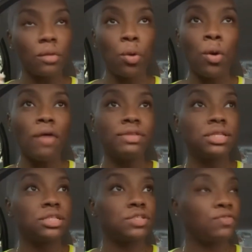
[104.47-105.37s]
Whoever
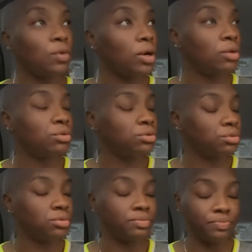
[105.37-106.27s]
this is for,
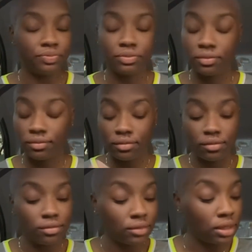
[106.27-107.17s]
ooh,
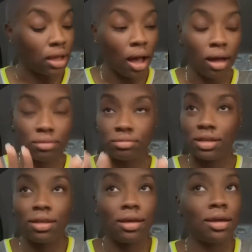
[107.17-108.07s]
y'all.
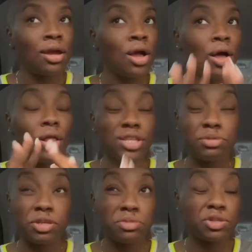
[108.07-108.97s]
Holy
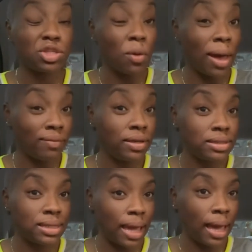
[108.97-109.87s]
Spirit's been so heavy
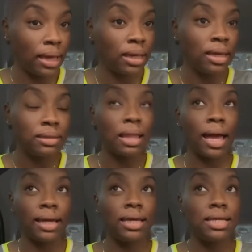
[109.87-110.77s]
today.
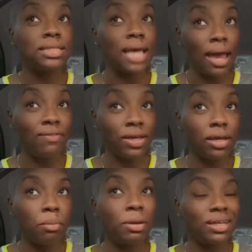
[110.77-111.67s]
Like, he's
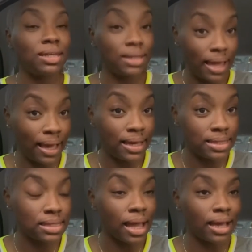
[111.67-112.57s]
heavy, but today
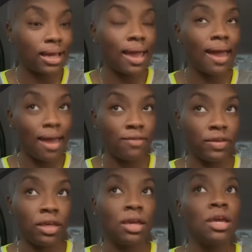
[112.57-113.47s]
he's, like,
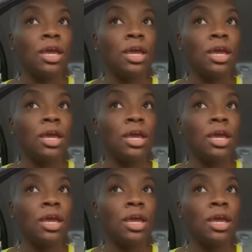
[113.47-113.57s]
heavy.